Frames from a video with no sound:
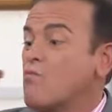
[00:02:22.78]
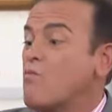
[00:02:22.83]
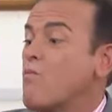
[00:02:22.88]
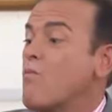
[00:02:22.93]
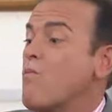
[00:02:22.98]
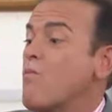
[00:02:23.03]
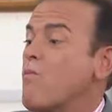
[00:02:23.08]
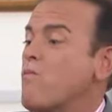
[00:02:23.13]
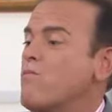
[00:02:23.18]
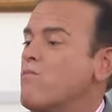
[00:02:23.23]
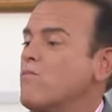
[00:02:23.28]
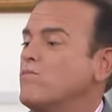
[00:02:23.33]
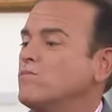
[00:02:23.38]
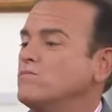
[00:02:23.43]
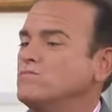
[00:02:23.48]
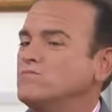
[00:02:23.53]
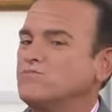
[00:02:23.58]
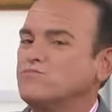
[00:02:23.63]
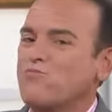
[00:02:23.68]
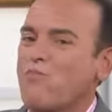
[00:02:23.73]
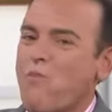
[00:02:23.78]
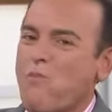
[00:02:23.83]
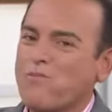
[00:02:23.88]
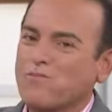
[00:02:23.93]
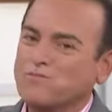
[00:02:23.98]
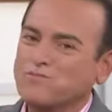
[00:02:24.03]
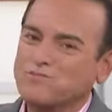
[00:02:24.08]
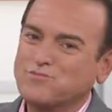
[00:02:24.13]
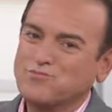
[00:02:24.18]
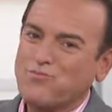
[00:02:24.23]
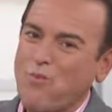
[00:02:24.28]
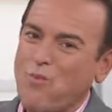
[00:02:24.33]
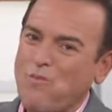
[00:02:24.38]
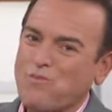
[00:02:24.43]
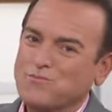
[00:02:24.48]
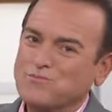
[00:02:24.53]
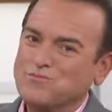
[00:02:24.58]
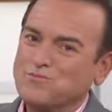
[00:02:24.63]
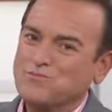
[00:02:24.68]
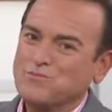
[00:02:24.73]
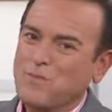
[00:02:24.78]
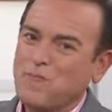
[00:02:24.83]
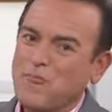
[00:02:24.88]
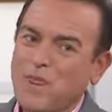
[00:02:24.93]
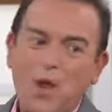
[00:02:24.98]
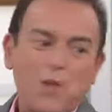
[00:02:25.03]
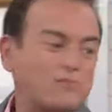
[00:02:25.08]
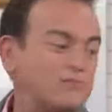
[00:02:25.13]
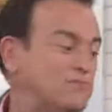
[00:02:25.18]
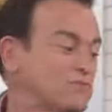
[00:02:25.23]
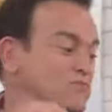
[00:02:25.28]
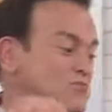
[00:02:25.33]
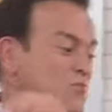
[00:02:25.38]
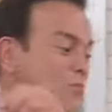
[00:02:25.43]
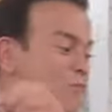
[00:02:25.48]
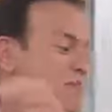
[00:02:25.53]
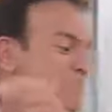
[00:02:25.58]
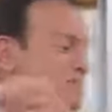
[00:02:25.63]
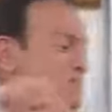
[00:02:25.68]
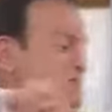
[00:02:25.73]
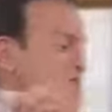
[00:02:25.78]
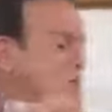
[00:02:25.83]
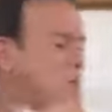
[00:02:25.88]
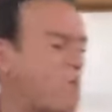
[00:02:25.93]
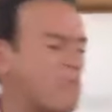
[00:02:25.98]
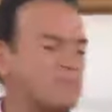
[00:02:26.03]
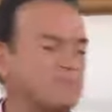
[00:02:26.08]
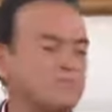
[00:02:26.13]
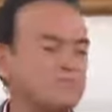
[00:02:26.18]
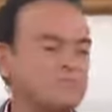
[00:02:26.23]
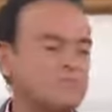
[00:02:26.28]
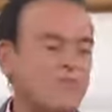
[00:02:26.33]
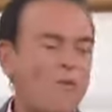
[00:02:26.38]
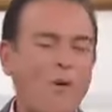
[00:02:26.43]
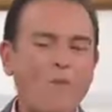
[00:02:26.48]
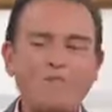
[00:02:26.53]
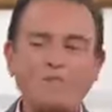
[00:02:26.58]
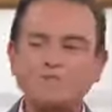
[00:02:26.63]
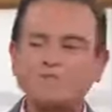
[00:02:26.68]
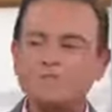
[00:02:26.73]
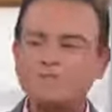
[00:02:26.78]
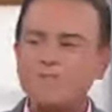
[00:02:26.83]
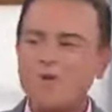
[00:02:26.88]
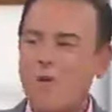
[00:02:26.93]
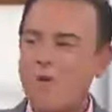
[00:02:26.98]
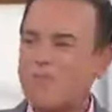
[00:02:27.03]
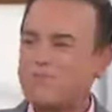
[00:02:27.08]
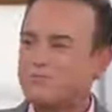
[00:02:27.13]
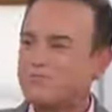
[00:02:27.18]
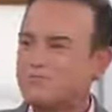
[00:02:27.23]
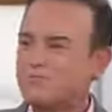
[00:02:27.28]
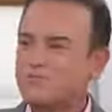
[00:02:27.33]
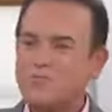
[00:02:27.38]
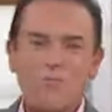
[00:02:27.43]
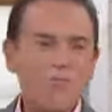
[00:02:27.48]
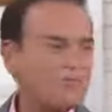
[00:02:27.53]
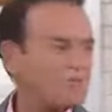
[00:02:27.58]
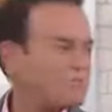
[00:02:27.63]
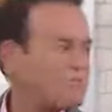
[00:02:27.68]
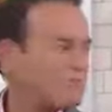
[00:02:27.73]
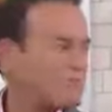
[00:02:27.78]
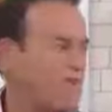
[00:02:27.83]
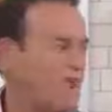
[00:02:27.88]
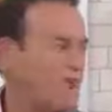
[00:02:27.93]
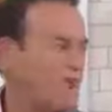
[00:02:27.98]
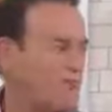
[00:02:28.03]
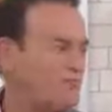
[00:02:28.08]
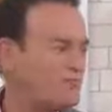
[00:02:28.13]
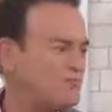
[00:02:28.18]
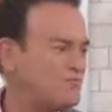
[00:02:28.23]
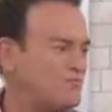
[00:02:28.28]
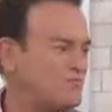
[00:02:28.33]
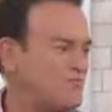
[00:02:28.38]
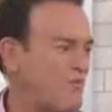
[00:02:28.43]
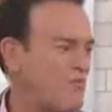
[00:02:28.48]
peanut, if you love, we've got something truly for everyone. Nuts, fruits, whites, darks, milks.